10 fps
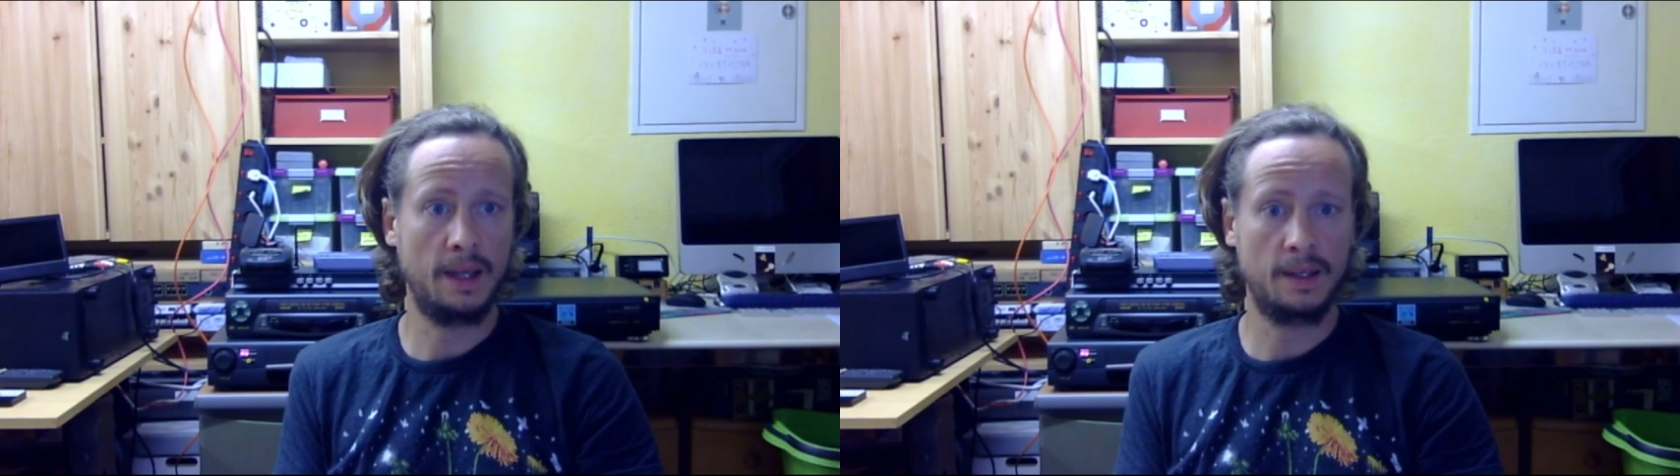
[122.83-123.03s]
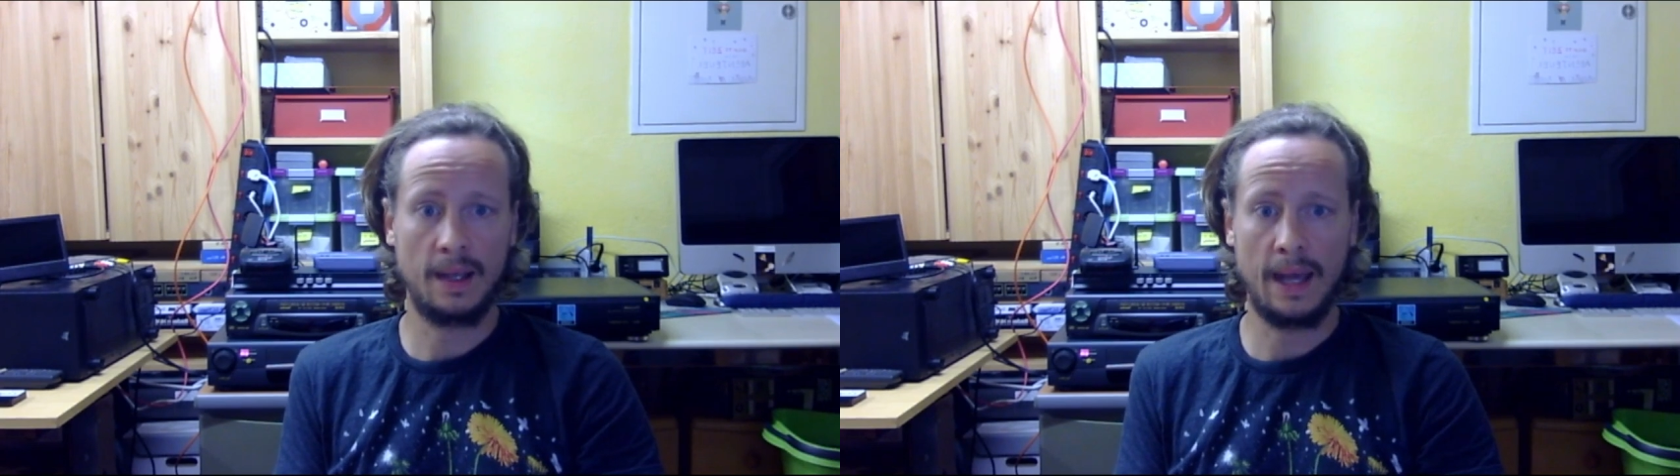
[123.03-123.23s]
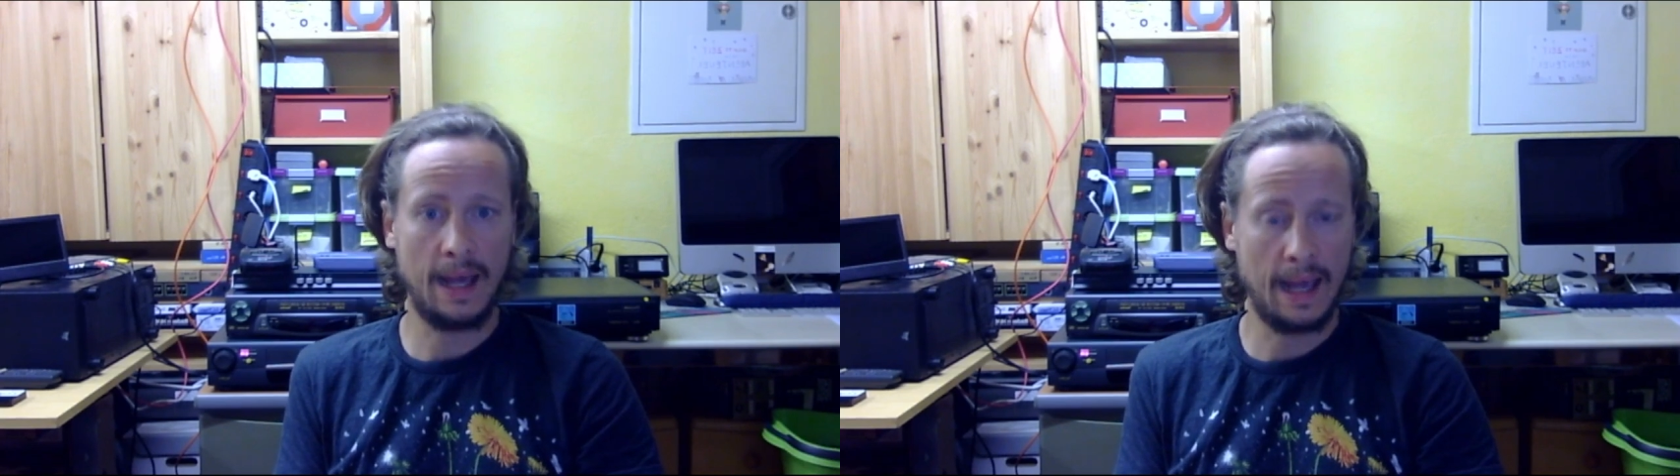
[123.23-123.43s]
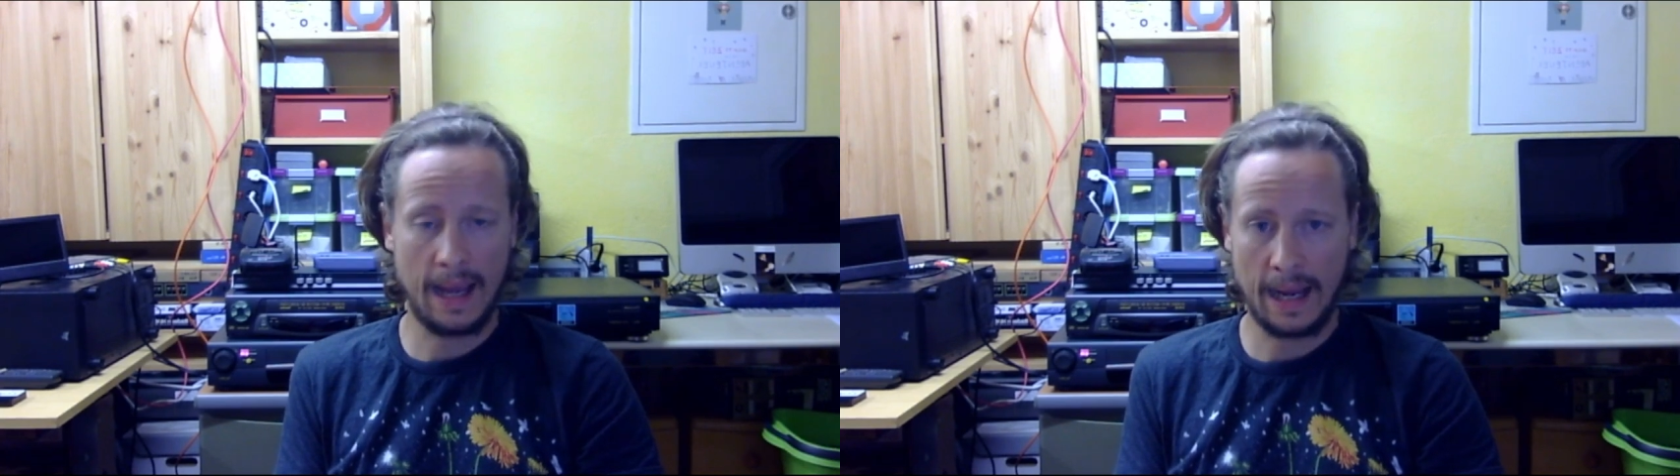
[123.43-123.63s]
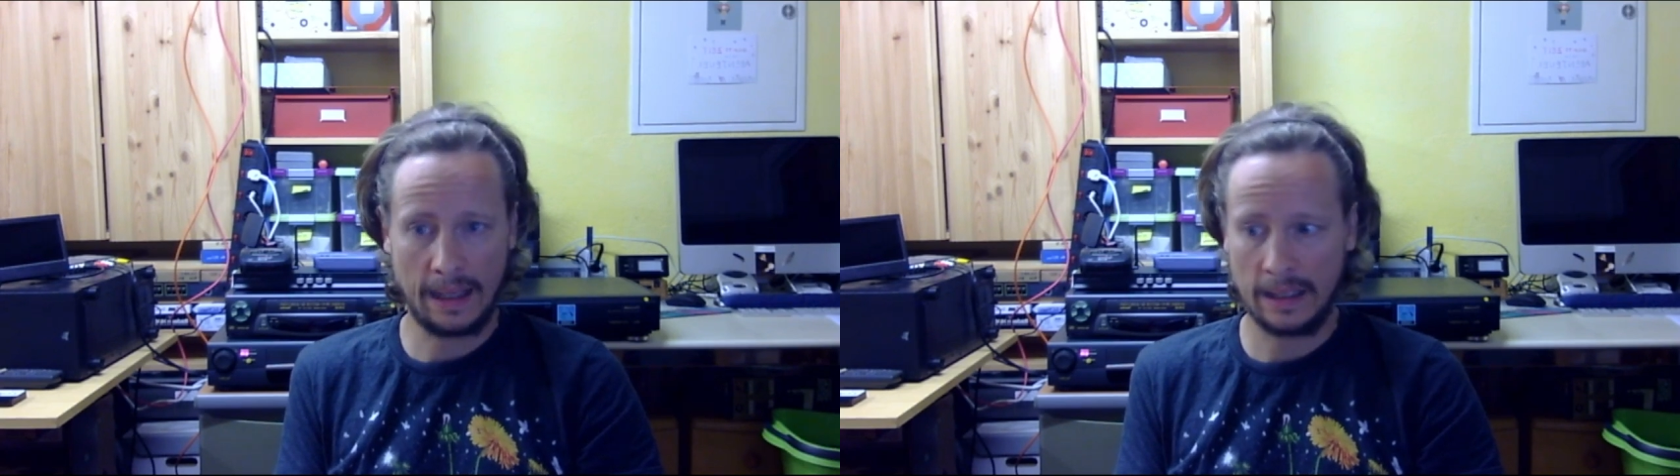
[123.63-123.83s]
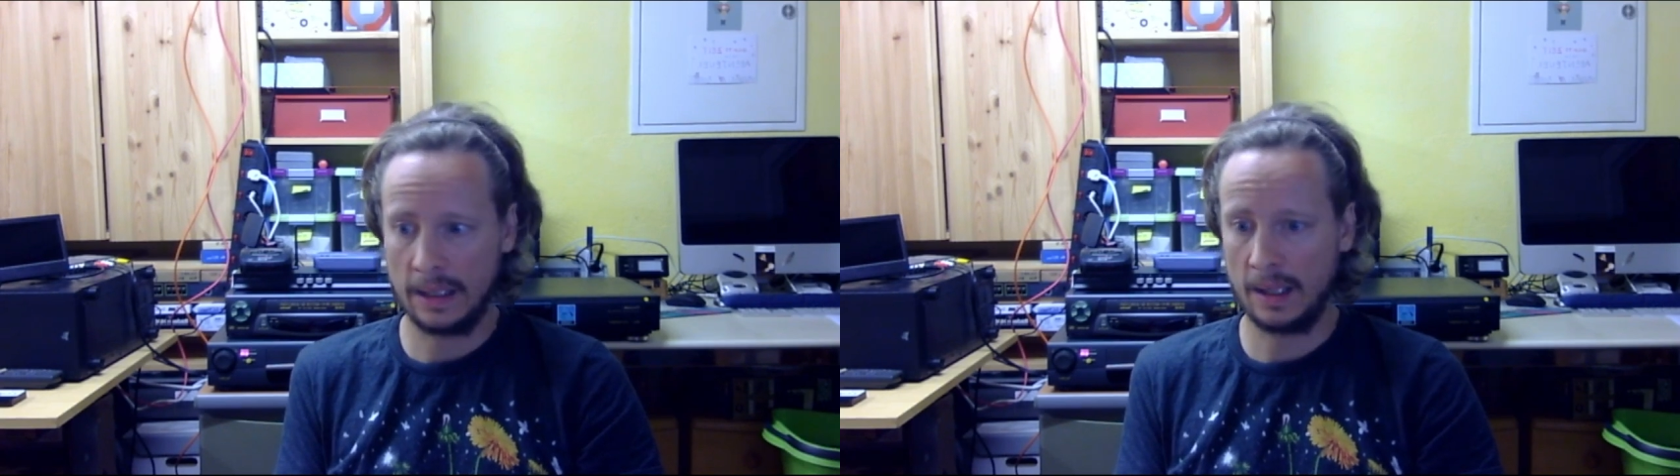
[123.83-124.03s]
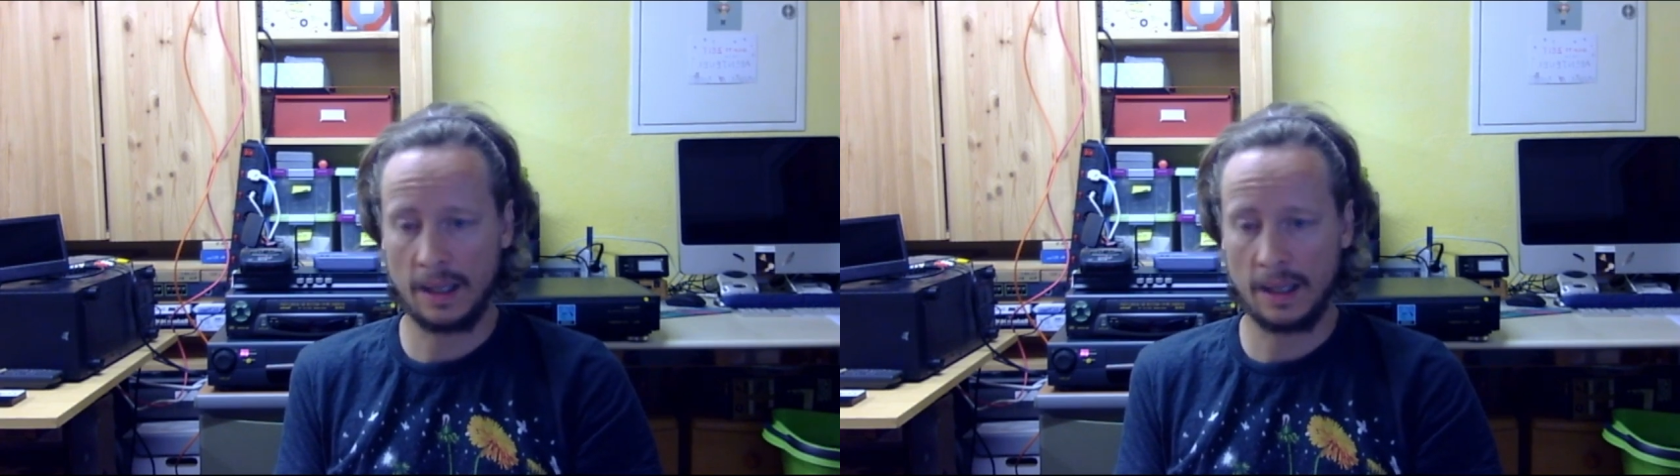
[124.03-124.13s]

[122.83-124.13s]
at any,